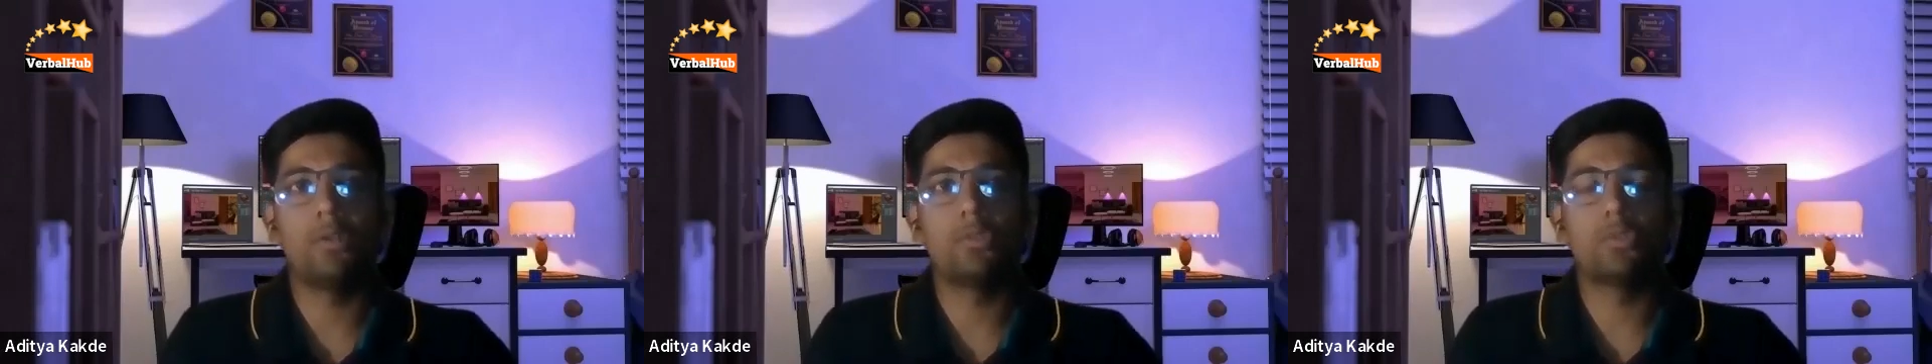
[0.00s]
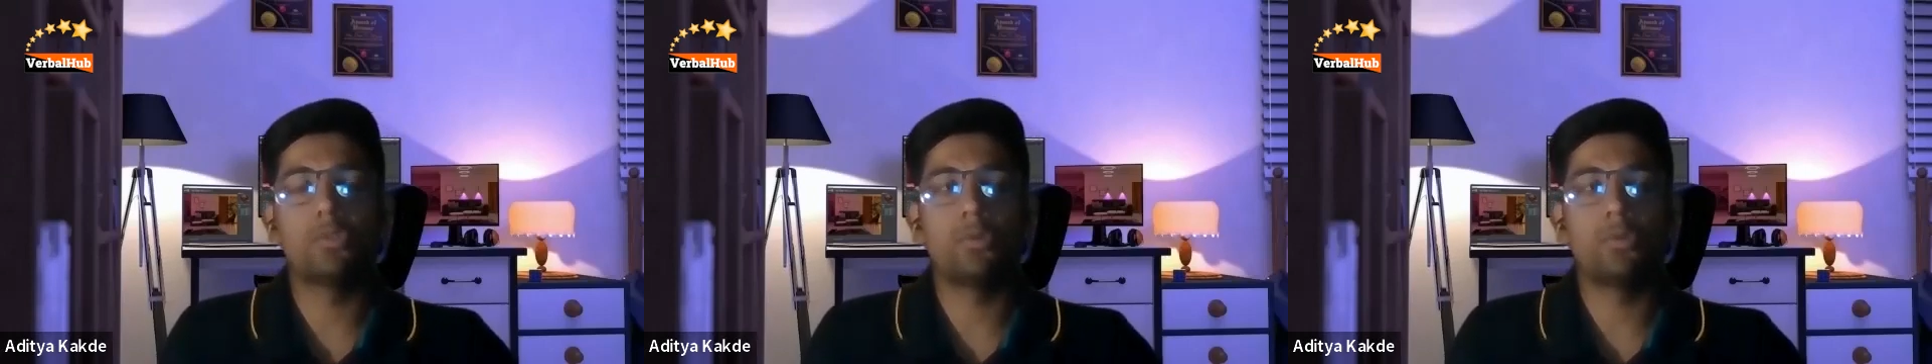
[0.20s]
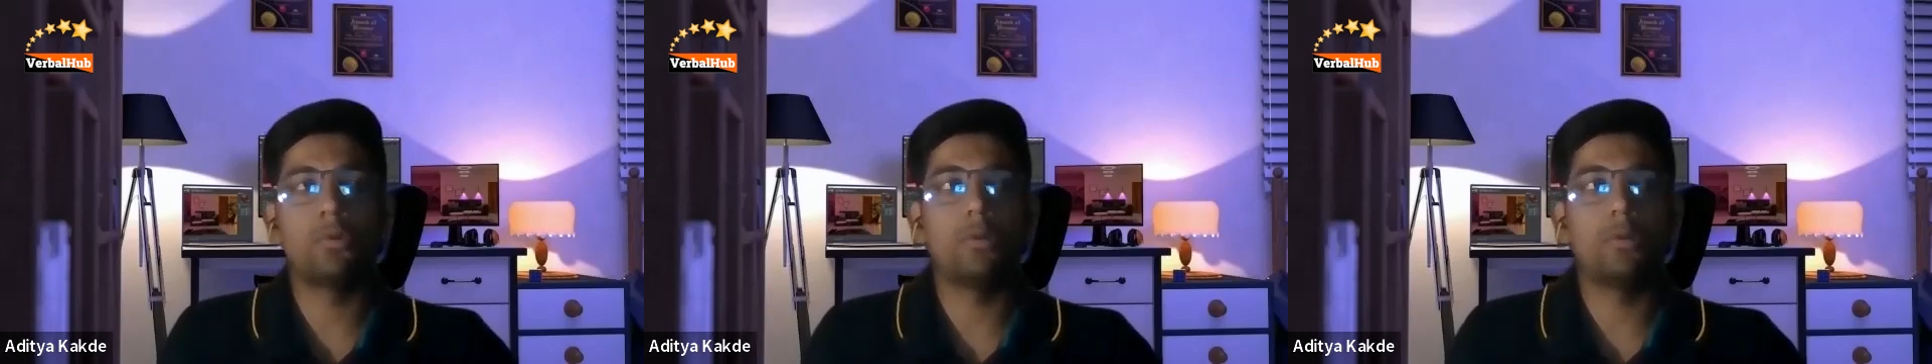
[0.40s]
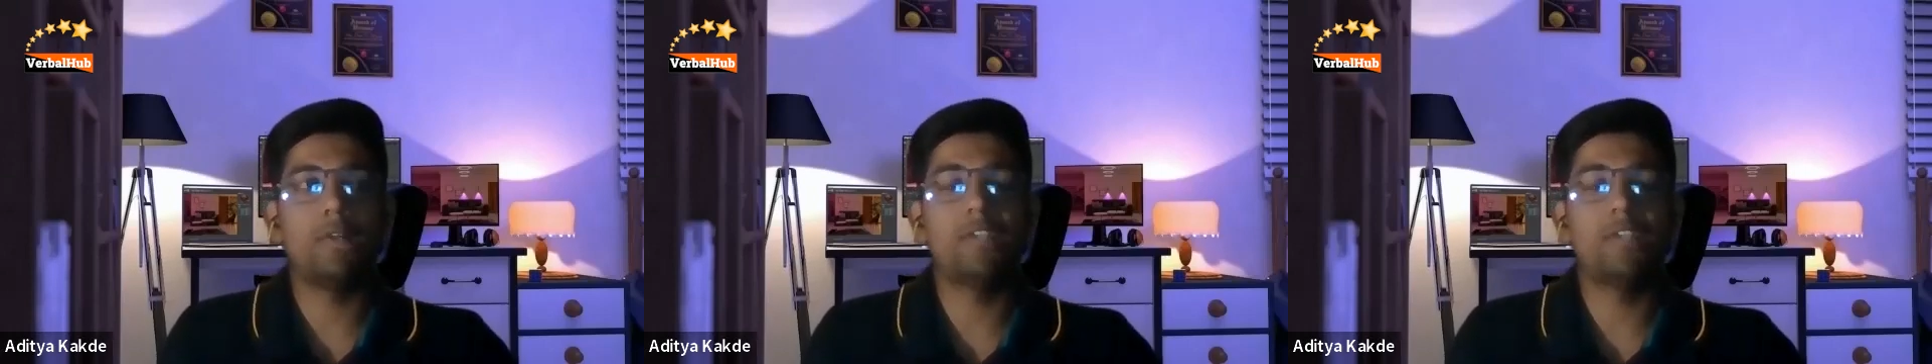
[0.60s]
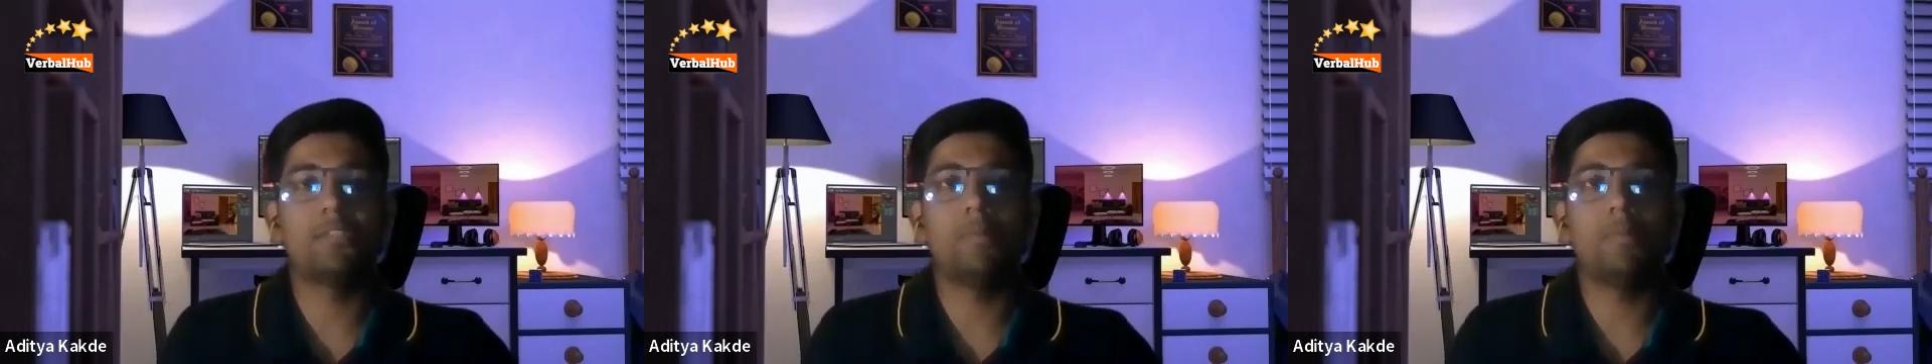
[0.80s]
So
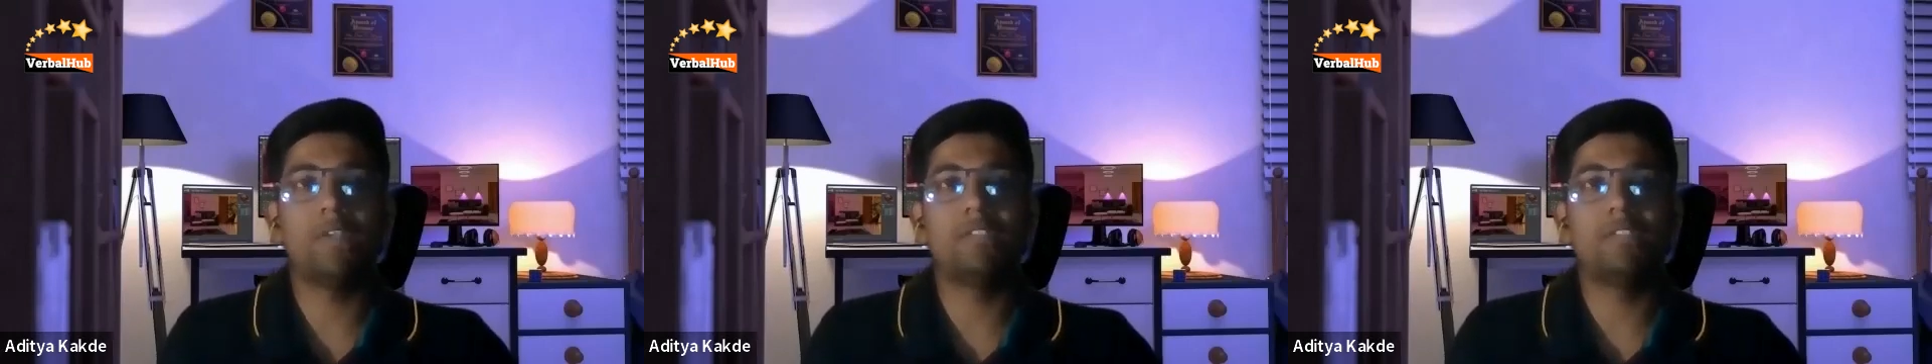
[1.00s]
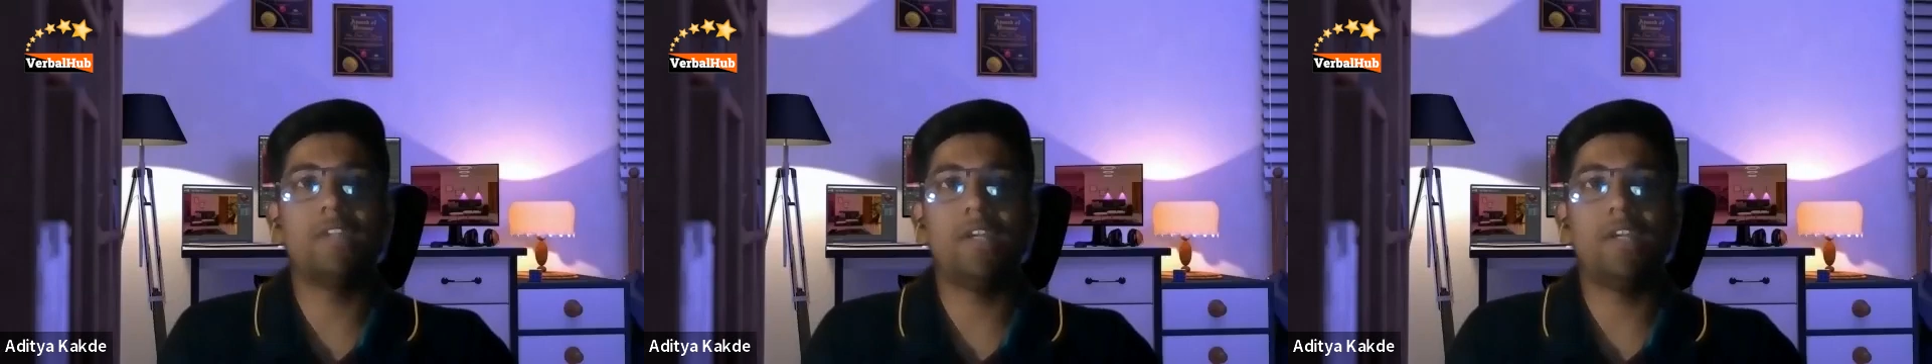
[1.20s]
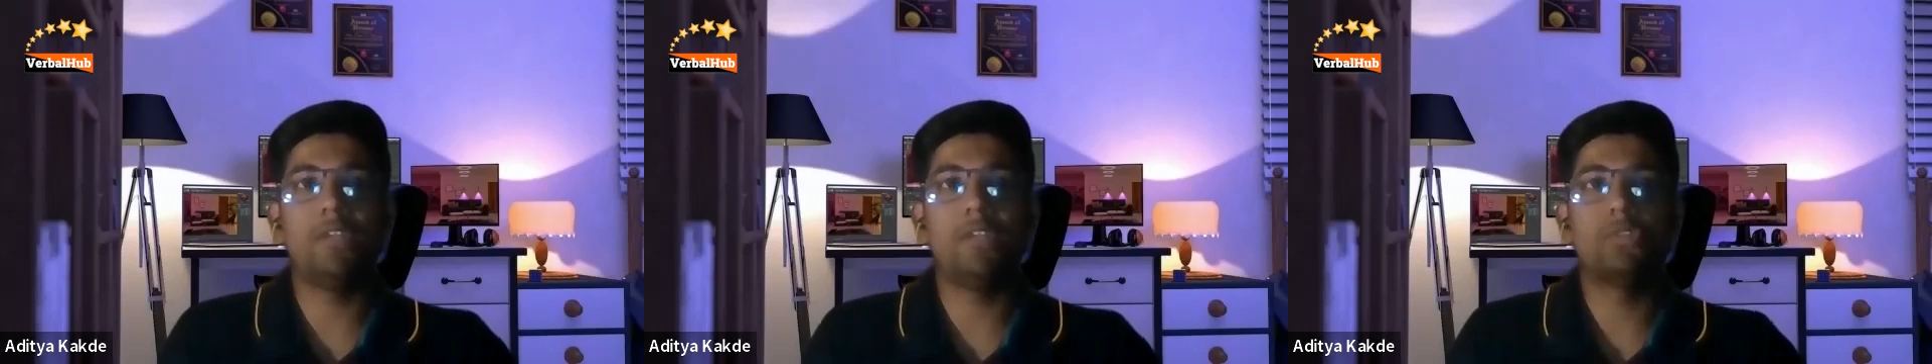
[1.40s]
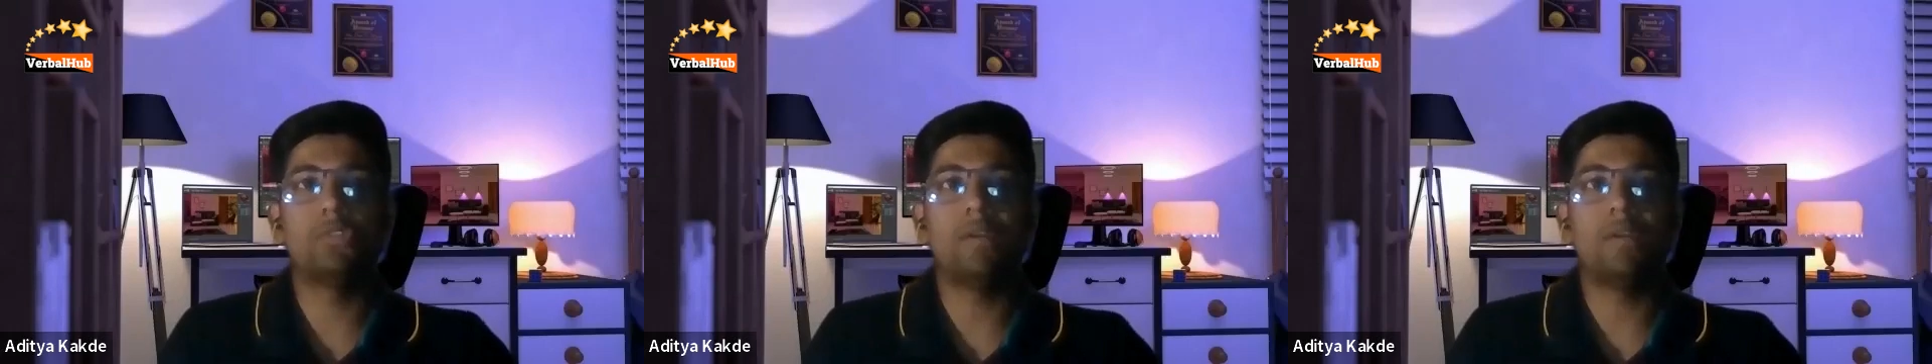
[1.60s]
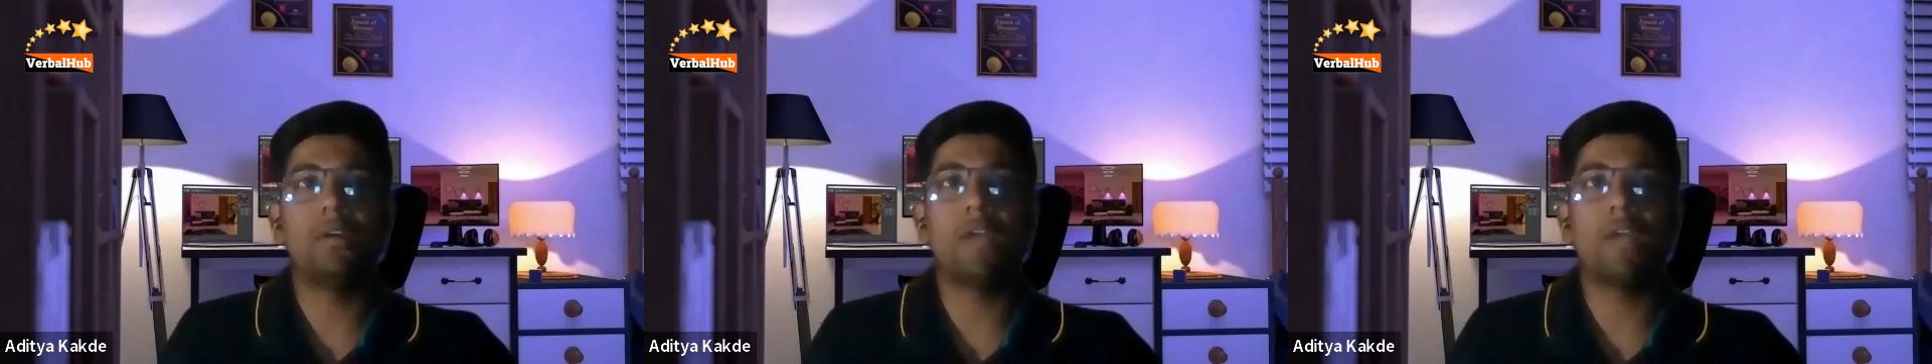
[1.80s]
it's best that you
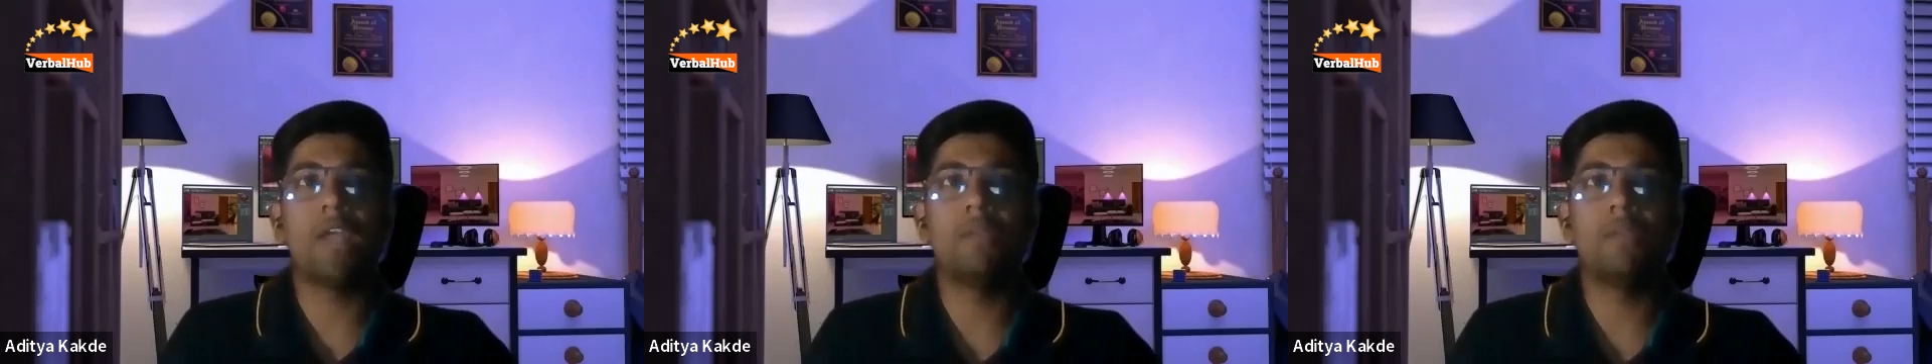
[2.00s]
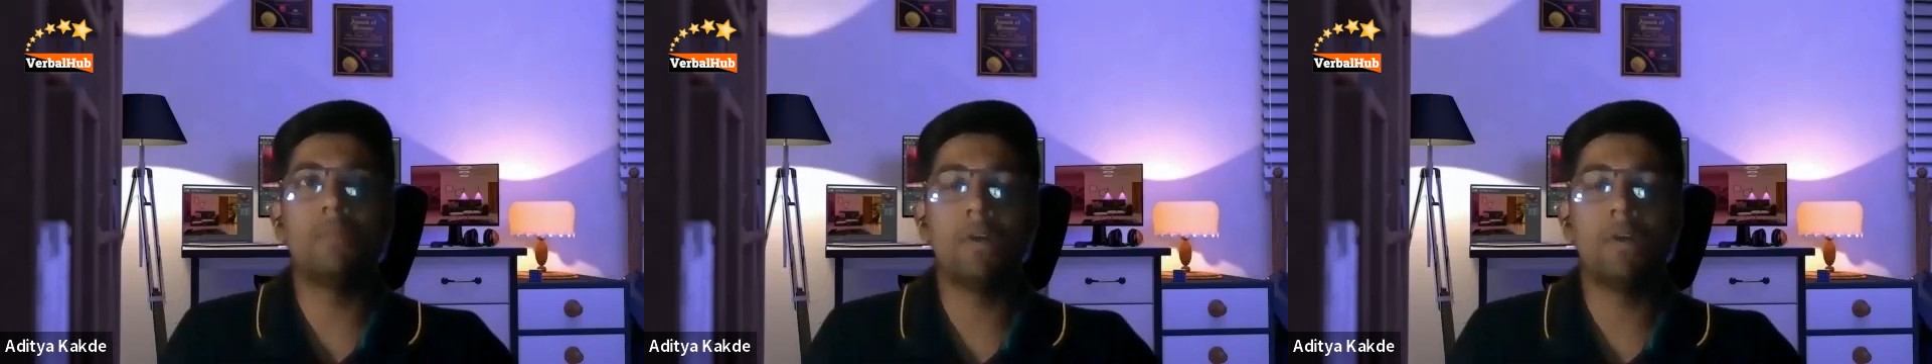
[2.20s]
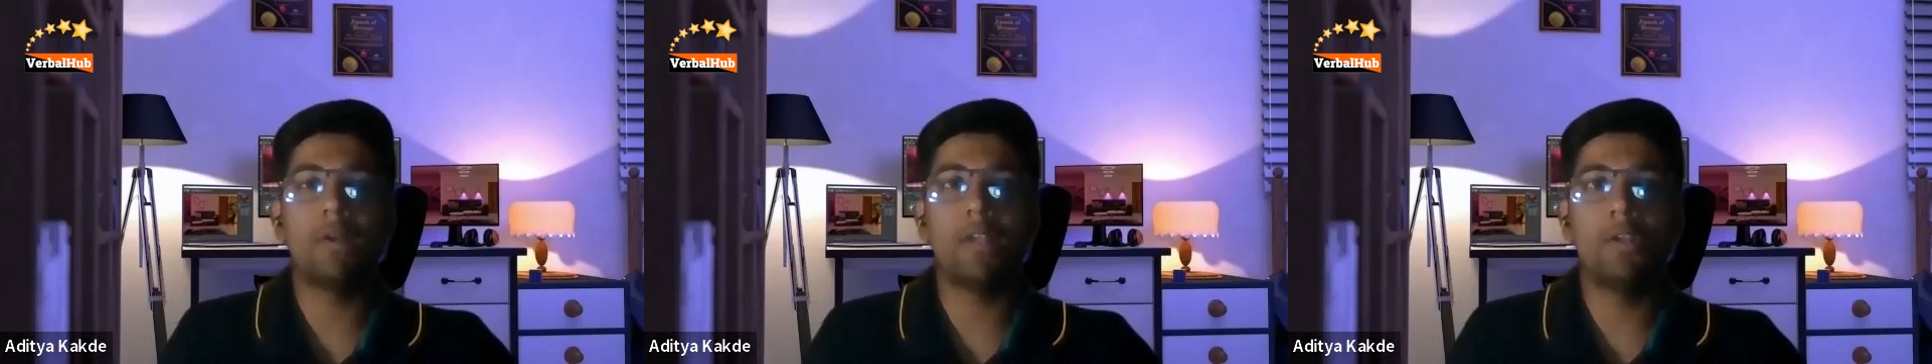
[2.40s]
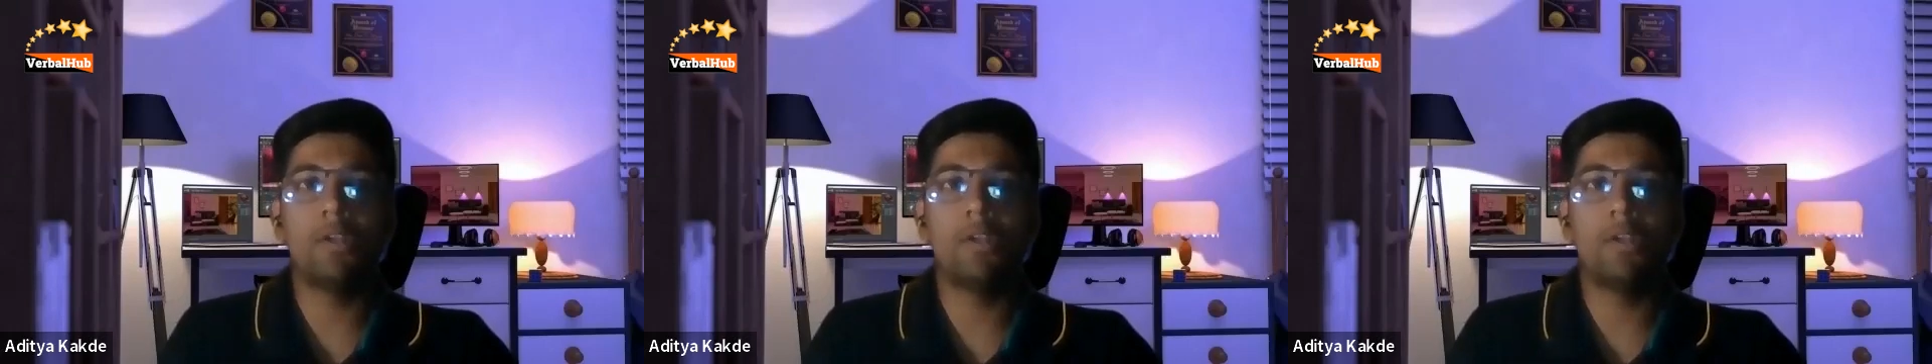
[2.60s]
set a timer